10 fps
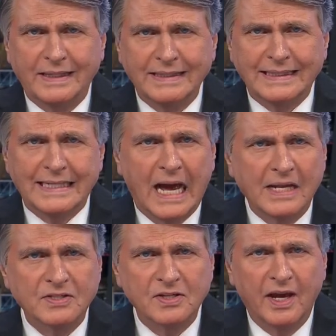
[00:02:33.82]
did
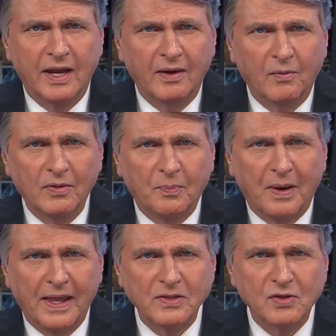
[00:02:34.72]
not say what the
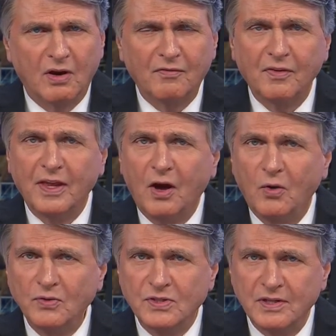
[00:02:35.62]
plans are for the
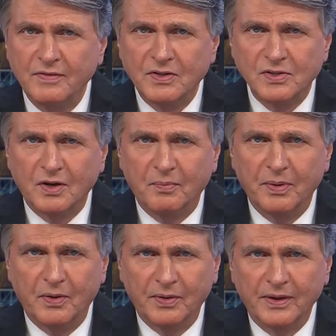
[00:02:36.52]
old Civic Center
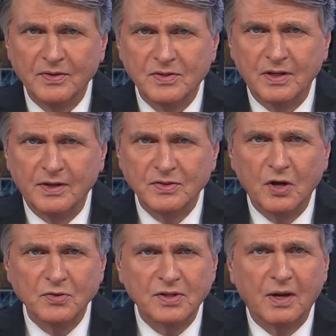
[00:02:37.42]
building. The city is
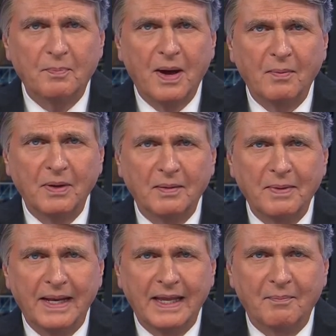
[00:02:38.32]
hosting a public
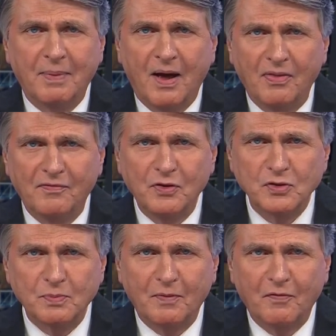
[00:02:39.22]
meeting about the
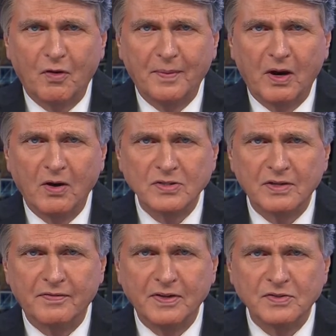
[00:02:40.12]
future Performing Arts
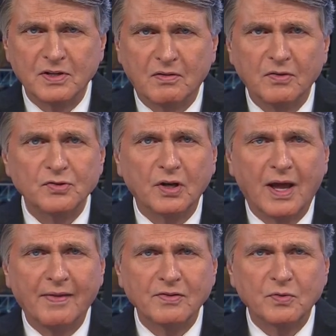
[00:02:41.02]
and Events Center on
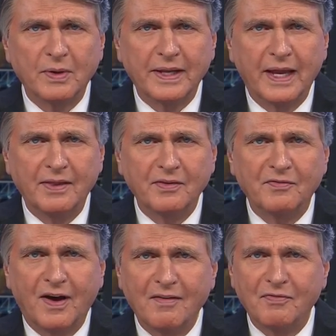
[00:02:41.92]
July the 28th at
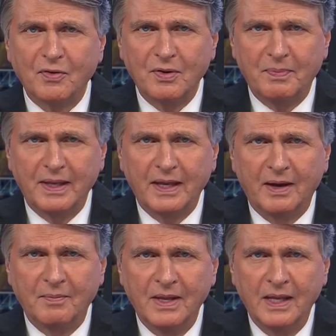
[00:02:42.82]
5.30
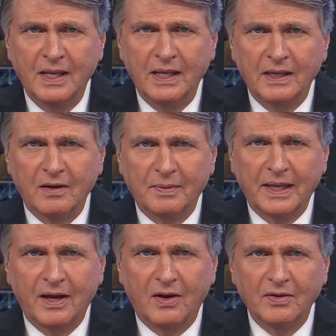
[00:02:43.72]
p.m. It'll
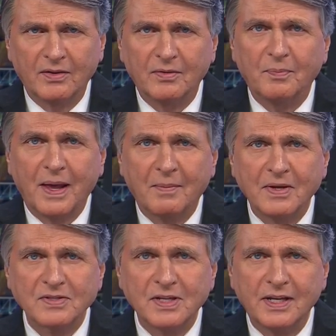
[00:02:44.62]
be held at the
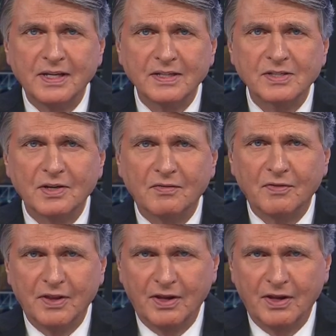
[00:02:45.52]
Panama City Center for the